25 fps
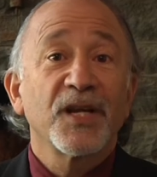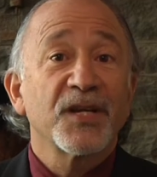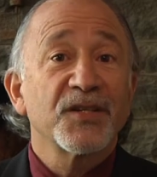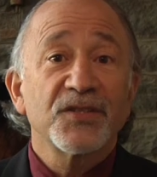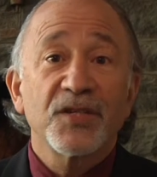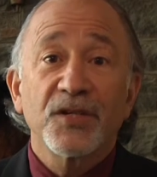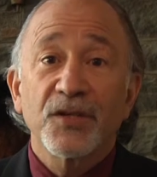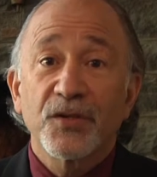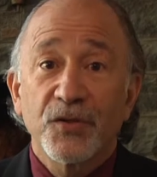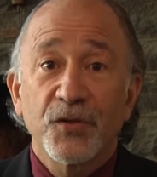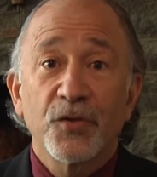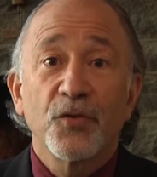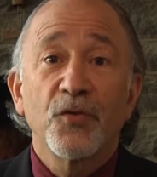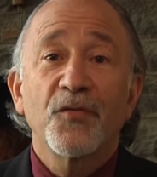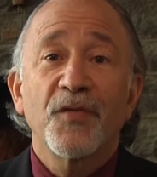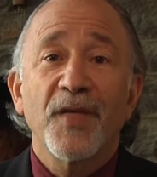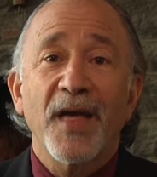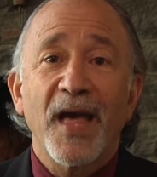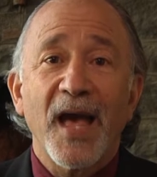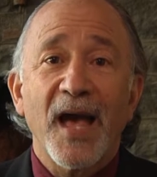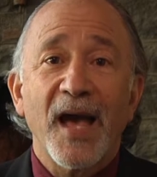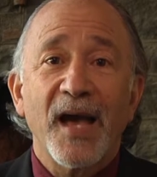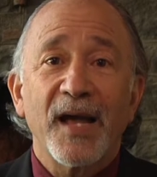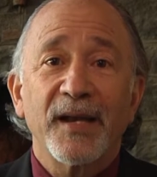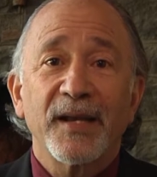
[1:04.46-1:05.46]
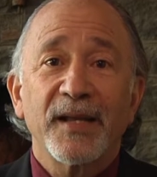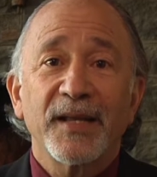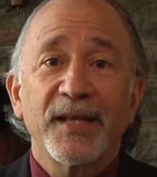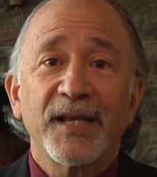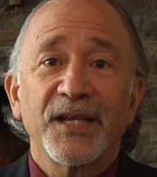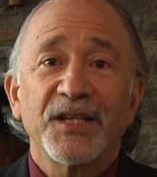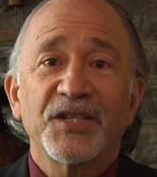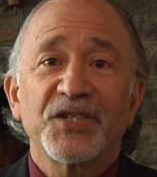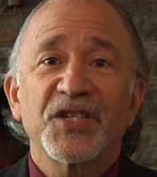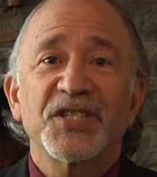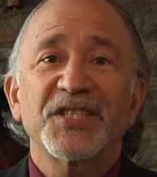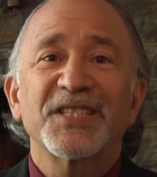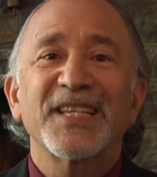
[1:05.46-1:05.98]
doesn't do that. He
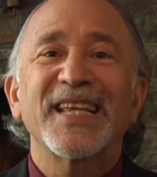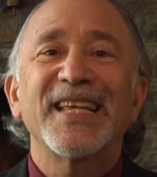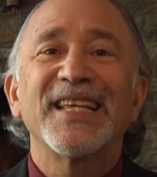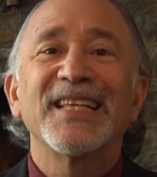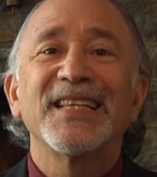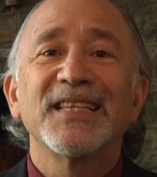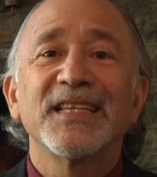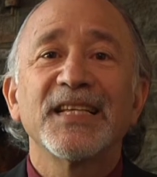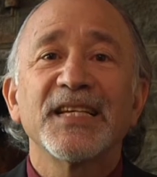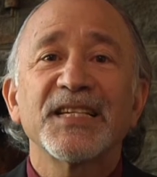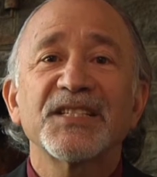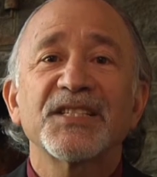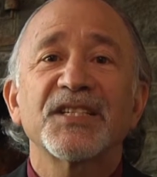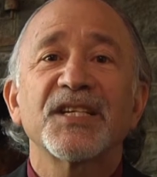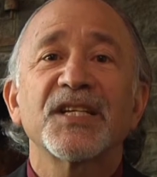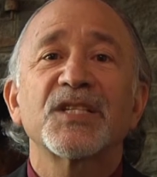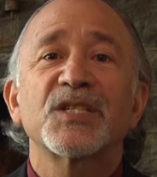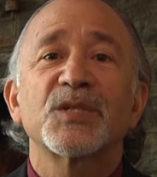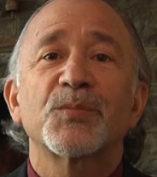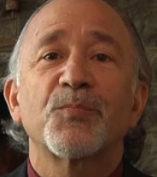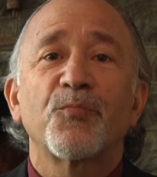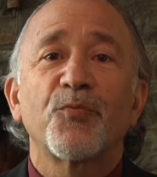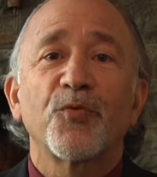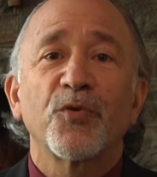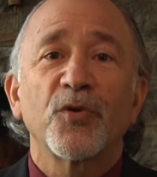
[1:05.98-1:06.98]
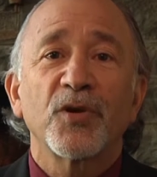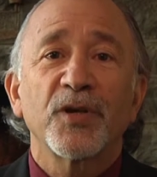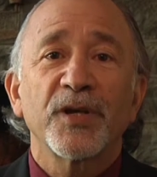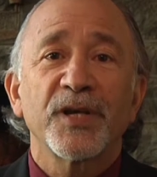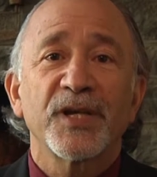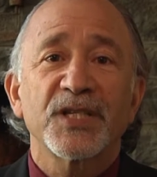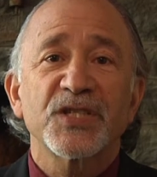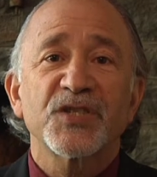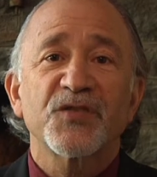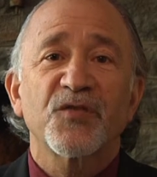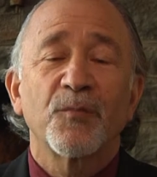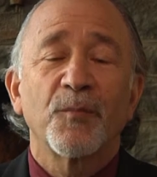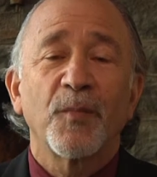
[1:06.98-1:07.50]
just elicits
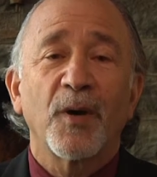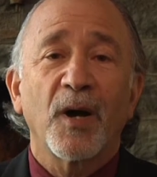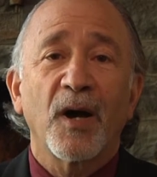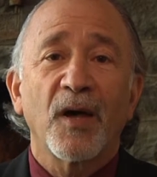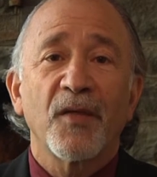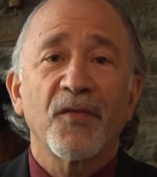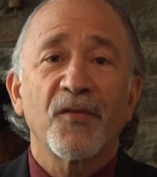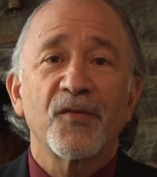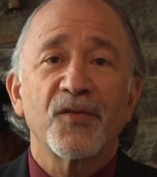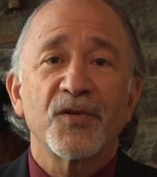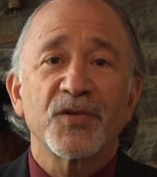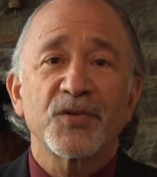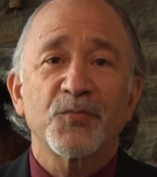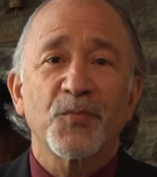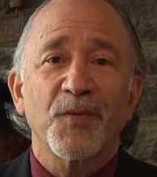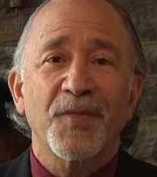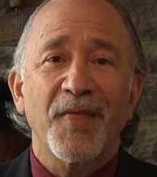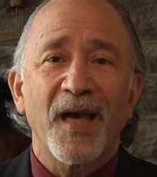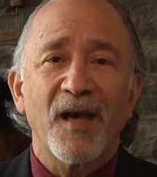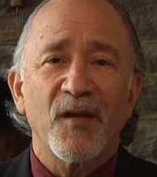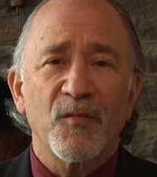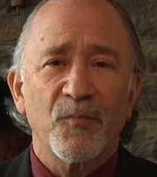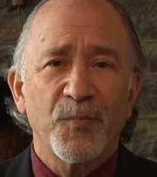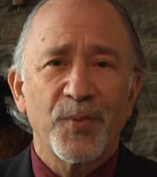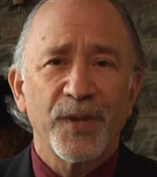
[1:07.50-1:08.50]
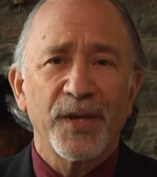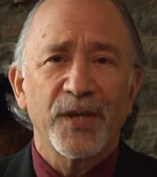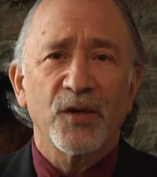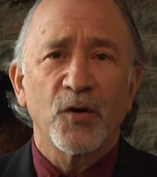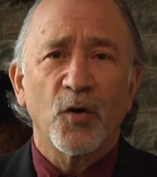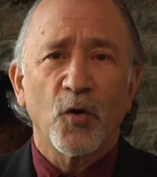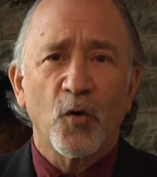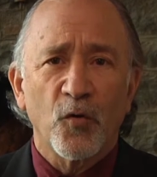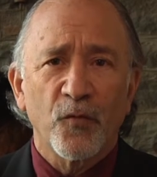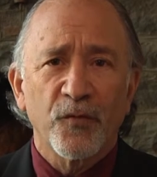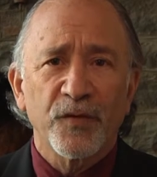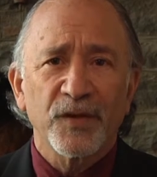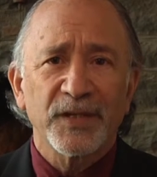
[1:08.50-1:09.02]
brilliance from others without being
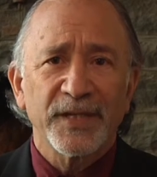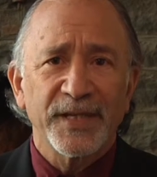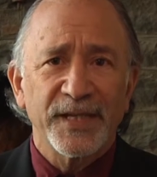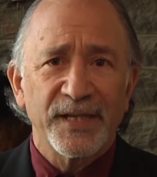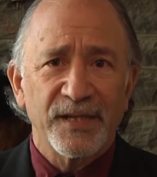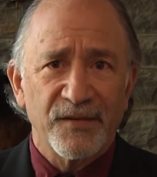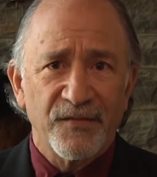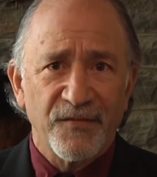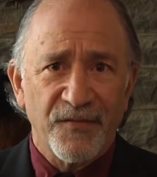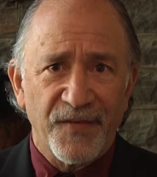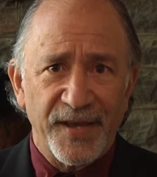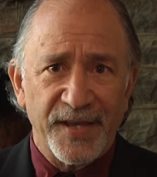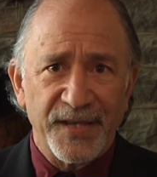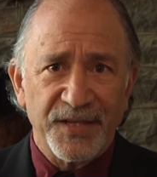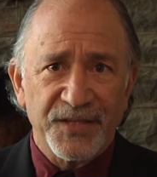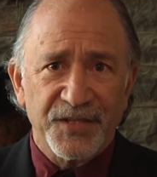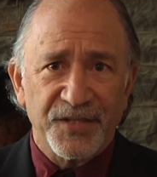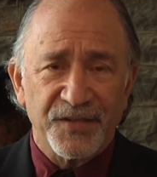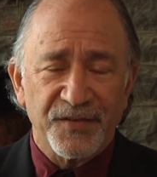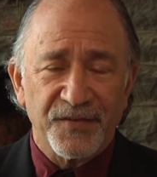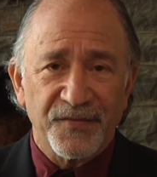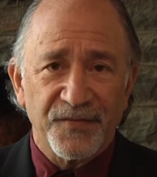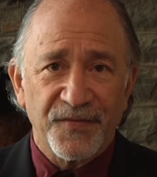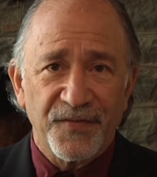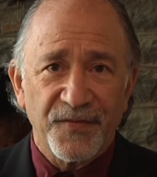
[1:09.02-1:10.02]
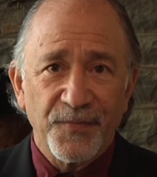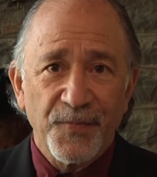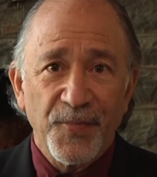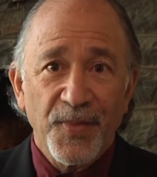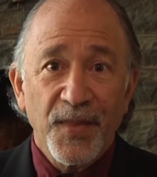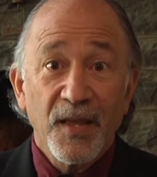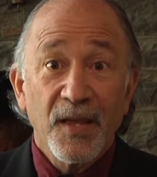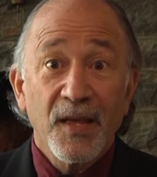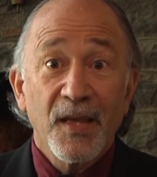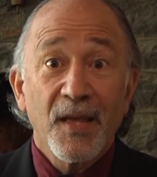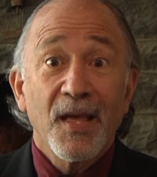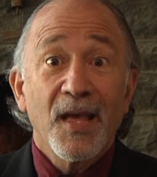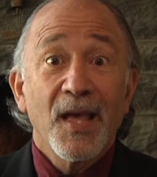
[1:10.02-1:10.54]
overly invasive.
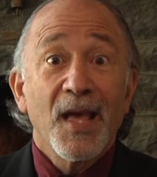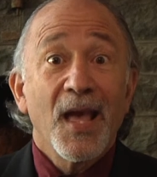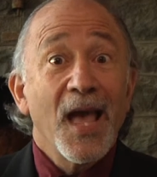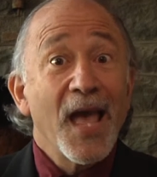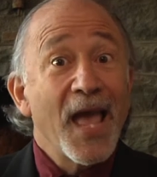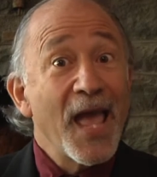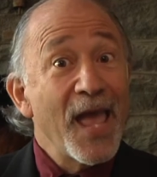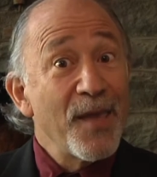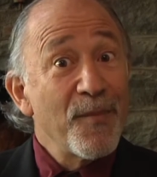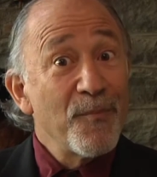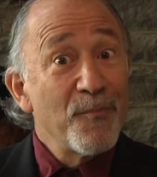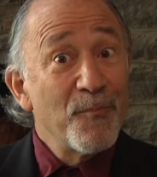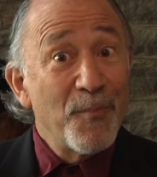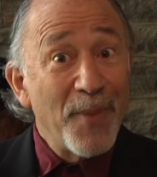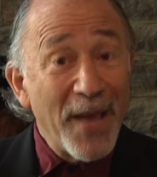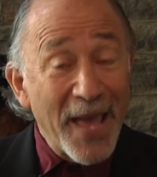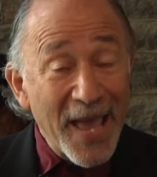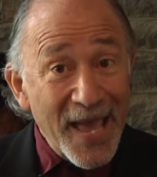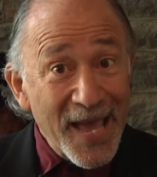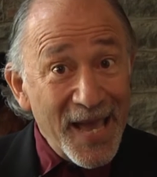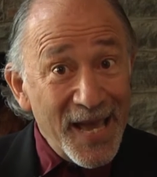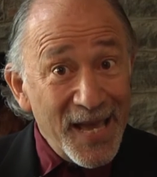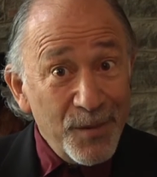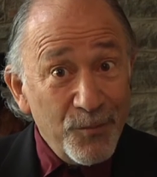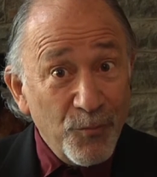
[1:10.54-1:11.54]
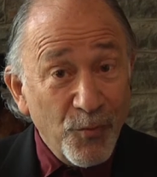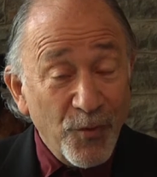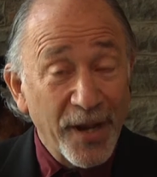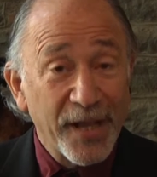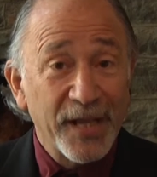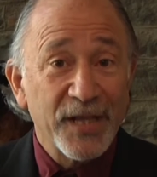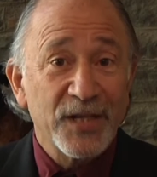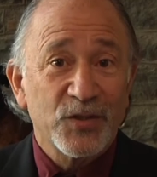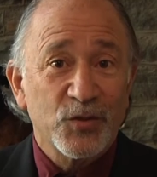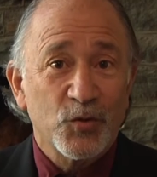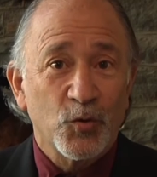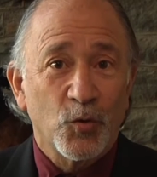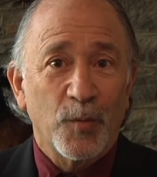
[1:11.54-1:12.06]
A bad
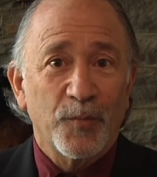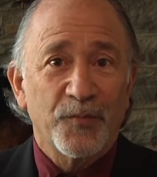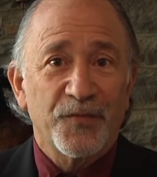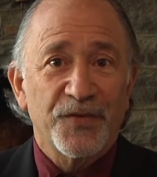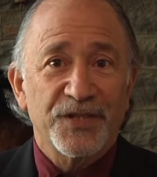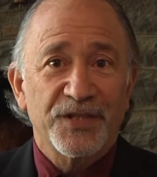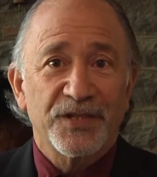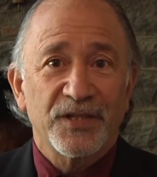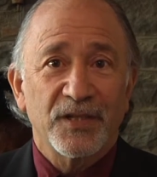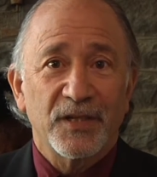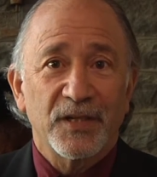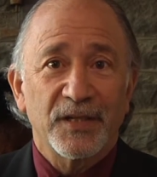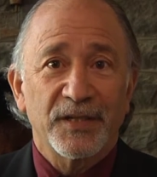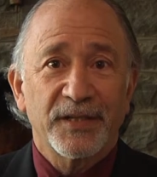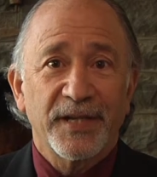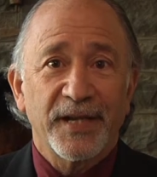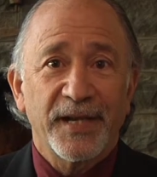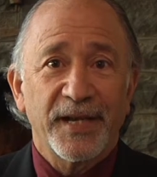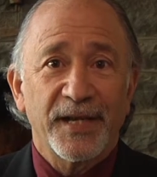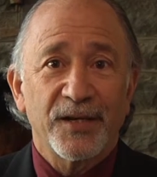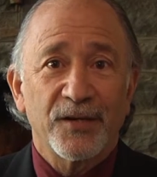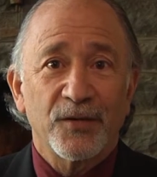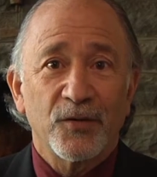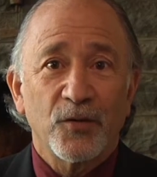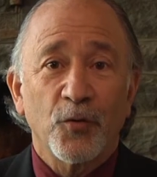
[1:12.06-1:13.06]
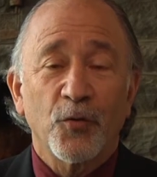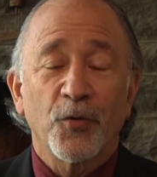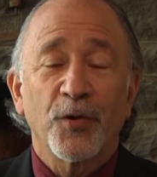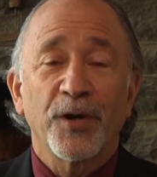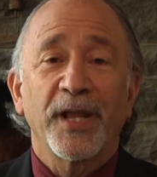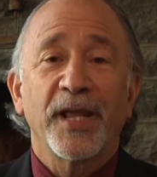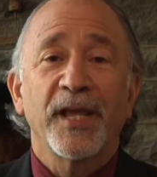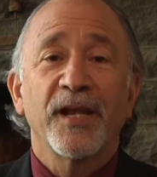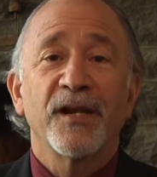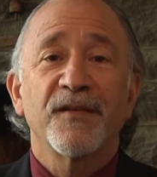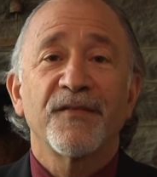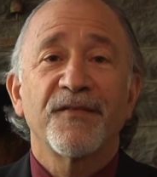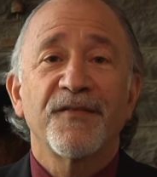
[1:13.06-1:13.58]
brainstorm facilitator, or an
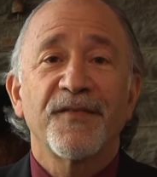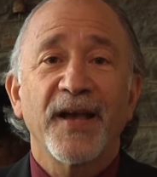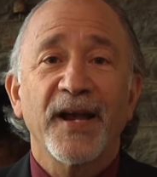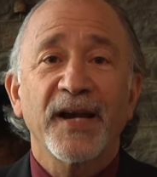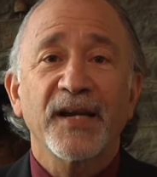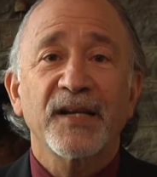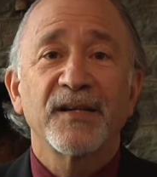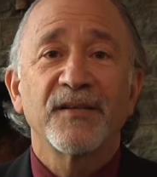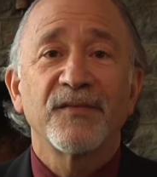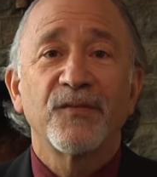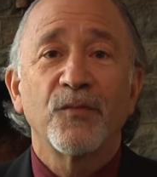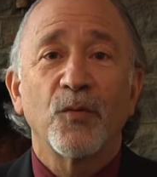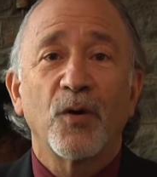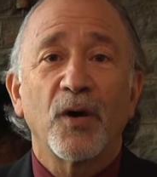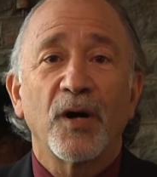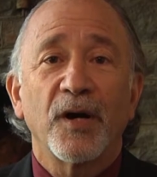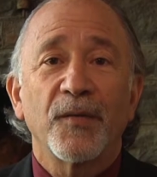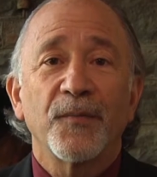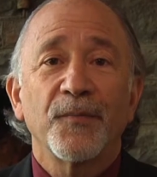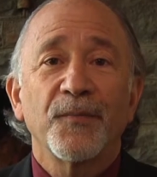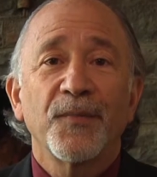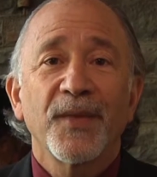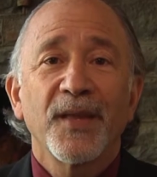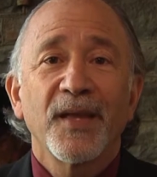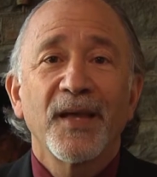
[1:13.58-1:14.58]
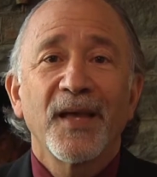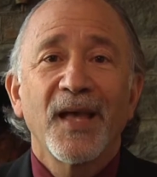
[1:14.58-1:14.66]
ineffective one,